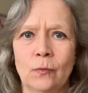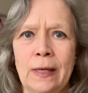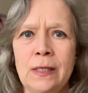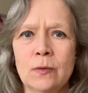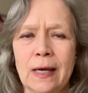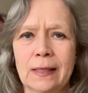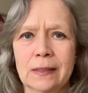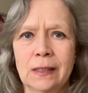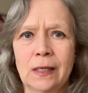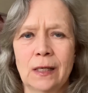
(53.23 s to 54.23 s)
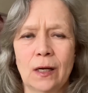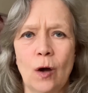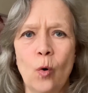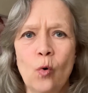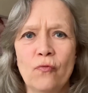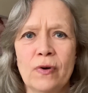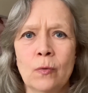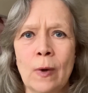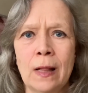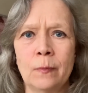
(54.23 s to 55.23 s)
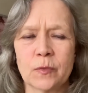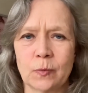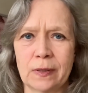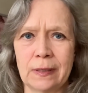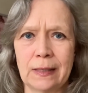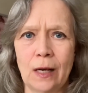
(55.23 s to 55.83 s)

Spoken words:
When you get overwhelmed with the